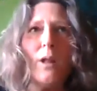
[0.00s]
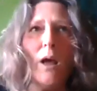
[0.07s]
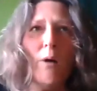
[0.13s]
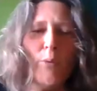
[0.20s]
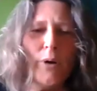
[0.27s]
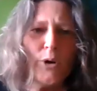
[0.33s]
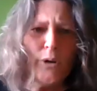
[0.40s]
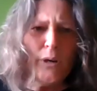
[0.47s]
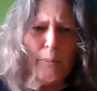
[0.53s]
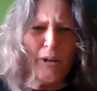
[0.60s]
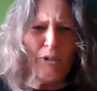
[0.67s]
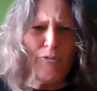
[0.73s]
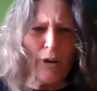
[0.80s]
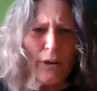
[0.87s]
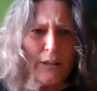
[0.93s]
and we're going to
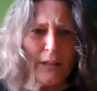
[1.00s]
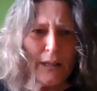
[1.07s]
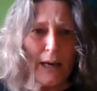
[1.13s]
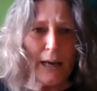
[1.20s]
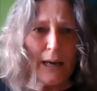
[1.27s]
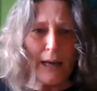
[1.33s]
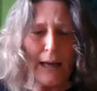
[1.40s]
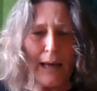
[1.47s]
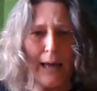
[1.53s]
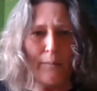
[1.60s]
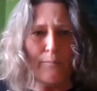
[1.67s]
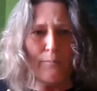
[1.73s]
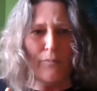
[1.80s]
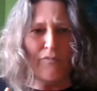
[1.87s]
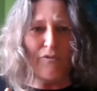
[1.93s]
be running that
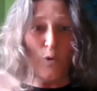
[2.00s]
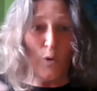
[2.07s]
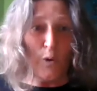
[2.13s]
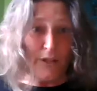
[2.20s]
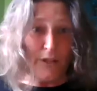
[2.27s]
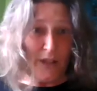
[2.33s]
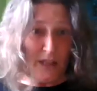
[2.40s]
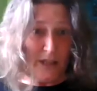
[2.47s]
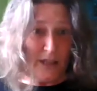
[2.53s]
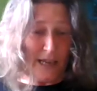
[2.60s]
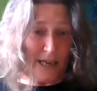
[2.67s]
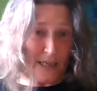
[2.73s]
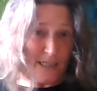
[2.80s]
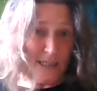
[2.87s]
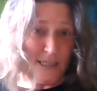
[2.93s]
um, for the
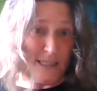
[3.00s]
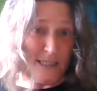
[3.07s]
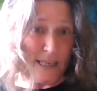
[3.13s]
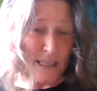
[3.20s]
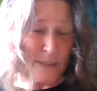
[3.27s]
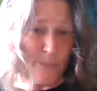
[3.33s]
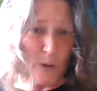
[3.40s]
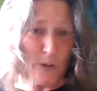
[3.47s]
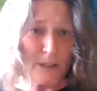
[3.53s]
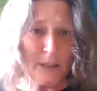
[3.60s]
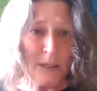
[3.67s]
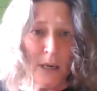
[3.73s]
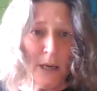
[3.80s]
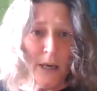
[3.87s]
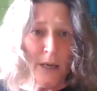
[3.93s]
next six months.
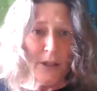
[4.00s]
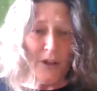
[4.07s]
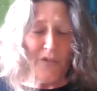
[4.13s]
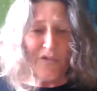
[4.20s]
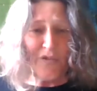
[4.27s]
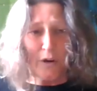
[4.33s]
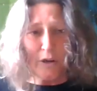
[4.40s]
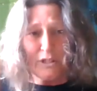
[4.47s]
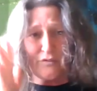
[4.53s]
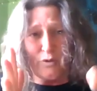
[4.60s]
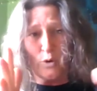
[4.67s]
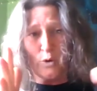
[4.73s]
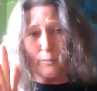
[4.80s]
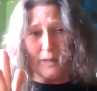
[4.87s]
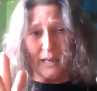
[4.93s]
The first
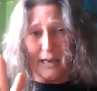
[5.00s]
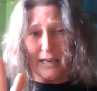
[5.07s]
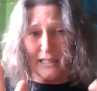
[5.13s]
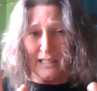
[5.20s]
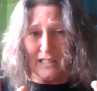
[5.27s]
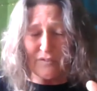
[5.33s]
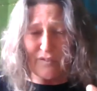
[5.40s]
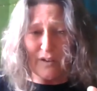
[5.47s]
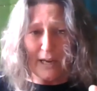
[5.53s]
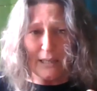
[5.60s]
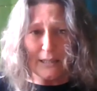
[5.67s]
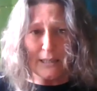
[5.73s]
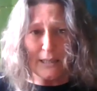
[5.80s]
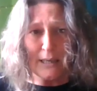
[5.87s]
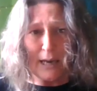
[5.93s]
folk being identified
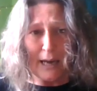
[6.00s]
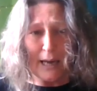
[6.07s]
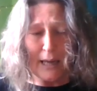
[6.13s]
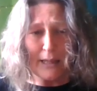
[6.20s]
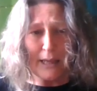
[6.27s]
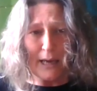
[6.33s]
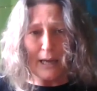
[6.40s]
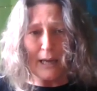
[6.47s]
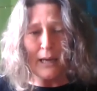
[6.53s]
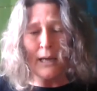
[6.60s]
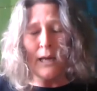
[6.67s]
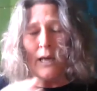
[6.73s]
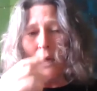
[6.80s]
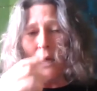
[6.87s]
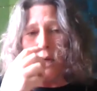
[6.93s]
at that
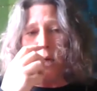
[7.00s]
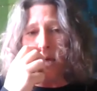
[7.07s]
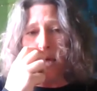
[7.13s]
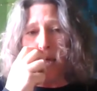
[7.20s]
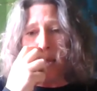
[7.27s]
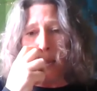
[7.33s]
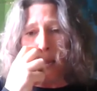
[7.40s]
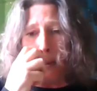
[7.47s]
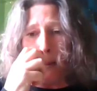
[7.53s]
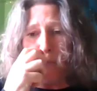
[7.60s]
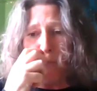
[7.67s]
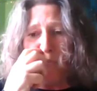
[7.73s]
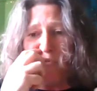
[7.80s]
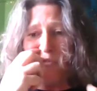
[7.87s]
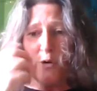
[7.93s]
uh,
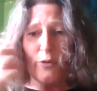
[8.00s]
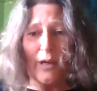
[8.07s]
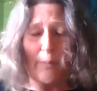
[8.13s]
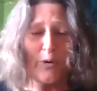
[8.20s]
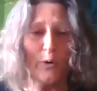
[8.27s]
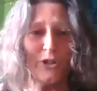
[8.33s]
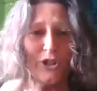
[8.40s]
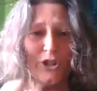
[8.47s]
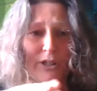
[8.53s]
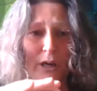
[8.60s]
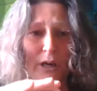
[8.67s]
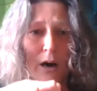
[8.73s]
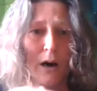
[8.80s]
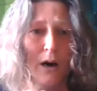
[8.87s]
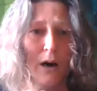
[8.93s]
um, for that project
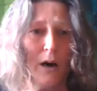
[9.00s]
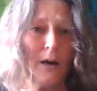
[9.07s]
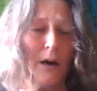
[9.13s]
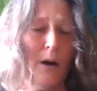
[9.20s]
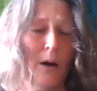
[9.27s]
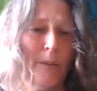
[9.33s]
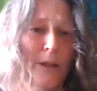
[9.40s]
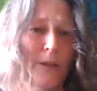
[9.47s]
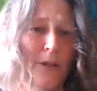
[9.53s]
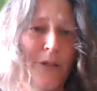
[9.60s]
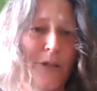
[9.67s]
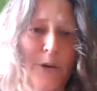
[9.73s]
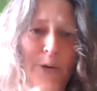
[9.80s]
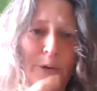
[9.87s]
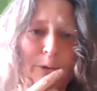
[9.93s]
are coming
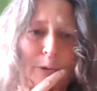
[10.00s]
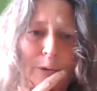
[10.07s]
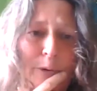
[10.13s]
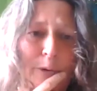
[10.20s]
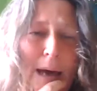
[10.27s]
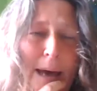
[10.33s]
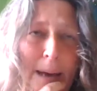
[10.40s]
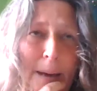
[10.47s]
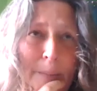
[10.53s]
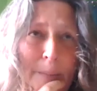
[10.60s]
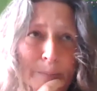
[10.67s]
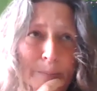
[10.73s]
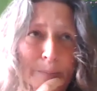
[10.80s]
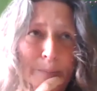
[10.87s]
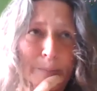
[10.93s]
through
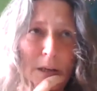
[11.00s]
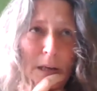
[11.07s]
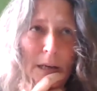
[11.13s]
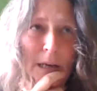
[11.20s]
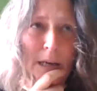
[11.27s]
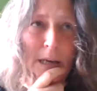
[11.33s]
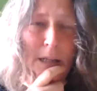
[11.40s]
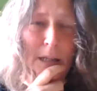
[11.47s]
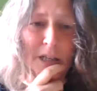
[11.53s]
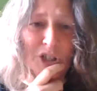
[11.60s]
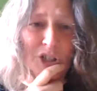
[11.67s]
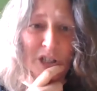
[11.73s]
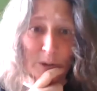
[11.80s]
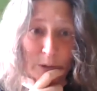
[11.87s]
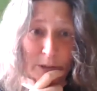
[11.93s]
um, uh, the
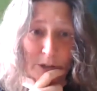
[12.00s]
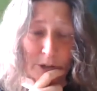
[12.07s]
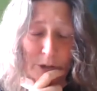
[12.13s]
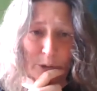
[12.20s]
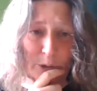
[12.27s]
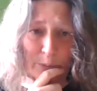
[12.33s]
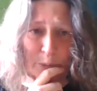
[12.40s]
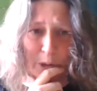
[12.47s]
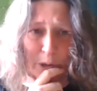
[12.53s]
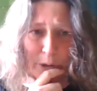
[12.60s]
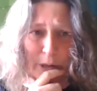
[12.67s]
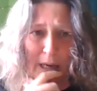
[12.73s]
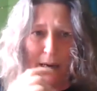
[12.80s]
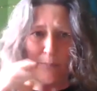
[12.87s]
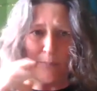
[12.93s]
shielding group we're
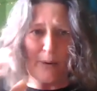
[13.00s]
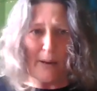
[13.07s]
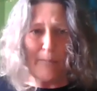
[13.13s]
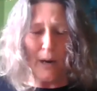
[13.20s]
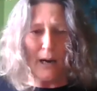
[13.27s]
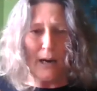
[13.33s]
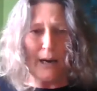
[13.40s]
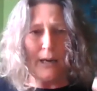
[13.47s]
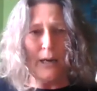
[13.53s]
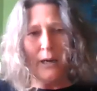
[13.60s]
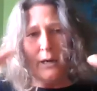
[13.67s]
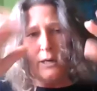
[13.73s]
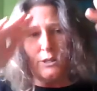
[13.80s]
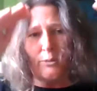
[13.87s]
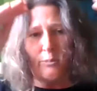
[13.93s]
looking at primarily.
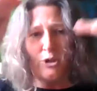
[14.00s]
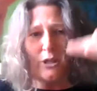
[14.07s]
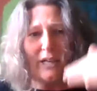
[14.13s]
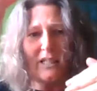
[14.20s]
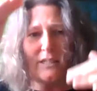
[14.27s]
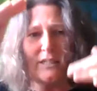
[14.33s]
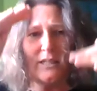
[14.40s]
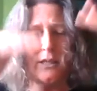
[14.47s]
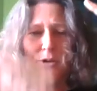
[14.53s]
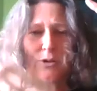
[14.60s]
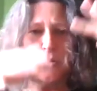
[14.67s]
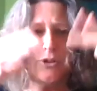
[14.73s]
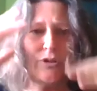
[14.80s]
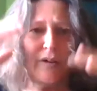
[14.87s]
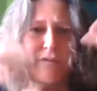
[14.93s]
So we're trying to
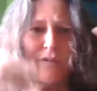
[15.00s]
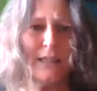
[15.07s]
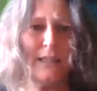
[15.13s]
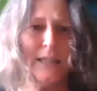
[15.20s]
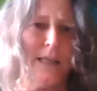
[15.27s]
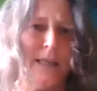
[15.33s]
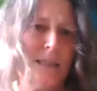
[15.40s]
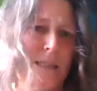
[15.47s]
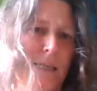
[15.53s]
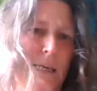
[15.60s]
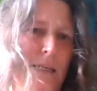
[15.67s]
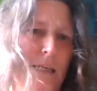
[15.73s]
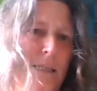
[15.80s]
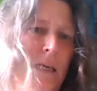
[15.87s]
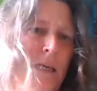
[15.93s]
cross-reference data
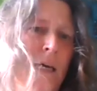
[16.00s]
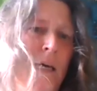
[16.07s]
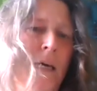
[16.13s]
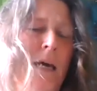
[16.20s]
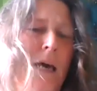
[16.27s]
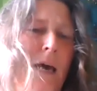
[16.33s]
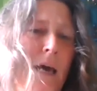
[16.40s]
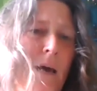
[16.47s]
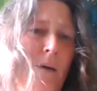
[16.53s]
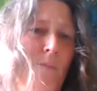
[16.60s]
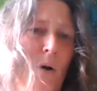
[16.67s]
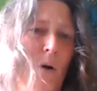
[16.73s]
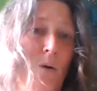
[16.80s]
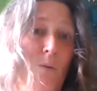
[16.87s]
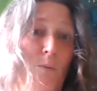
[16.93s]
sets. Um,
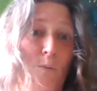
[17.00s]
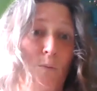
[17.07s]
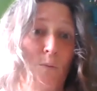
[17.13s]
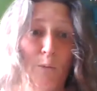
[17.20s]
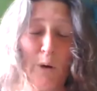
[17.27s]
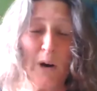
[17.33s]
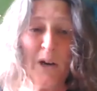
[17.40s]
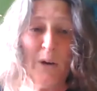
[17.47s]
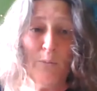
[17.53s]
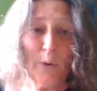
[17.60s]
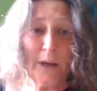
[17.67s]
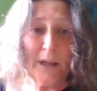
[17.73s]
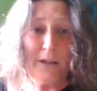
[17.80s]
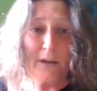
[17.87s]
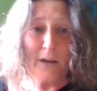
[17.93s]
we're working
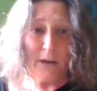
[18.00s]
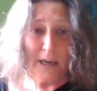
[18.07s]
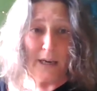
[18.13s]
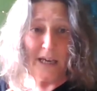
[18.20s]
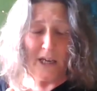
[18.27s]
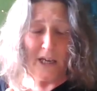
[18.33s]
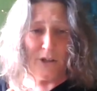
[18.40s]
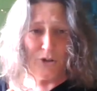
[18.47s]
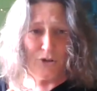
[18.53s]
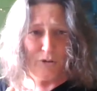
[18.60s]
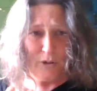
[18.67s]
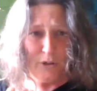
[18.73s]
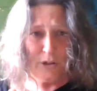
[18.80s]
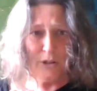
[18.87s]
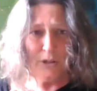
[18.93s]
with Carnegie
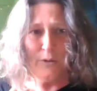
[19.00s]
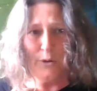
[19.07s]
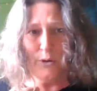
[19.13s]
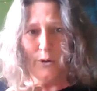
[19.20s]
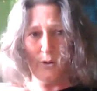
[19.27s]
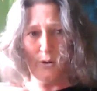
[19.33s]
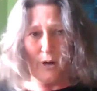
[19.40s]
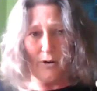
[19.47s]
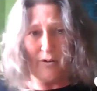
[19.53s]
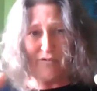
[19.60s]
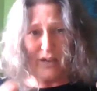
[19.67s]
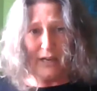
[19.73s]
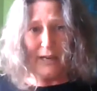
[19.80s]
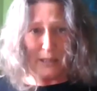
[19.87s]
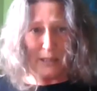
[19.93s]
Trust, who are
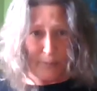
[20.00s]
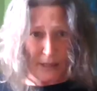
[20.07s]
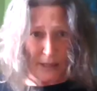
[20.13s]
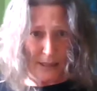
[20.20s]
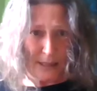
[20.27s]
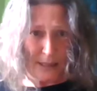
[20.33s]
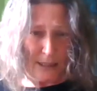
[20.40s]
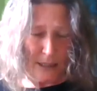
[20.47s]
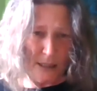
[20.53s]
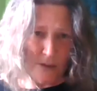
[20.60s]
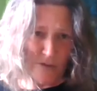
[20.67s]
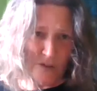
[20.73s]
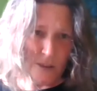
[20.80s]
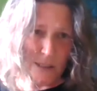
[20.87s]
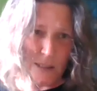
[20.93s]
very experienced in the
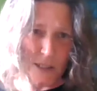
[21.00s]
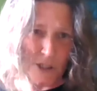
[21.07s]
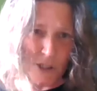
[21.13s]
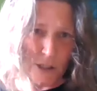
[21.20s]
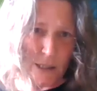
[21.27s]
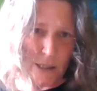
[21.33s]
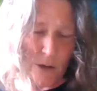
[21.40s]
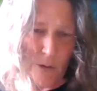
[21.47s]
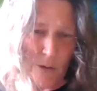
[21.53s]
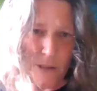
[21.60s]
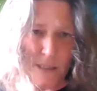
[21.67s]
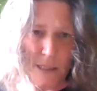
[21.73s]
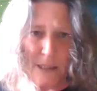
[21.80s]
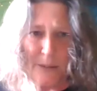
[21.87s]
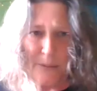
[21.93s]
field of digital
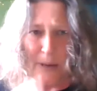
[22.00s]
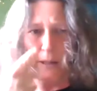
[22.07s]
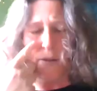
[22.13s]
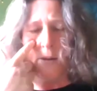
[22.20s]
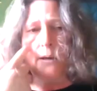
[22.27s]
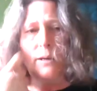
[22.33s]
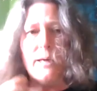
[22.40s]
inequality as well,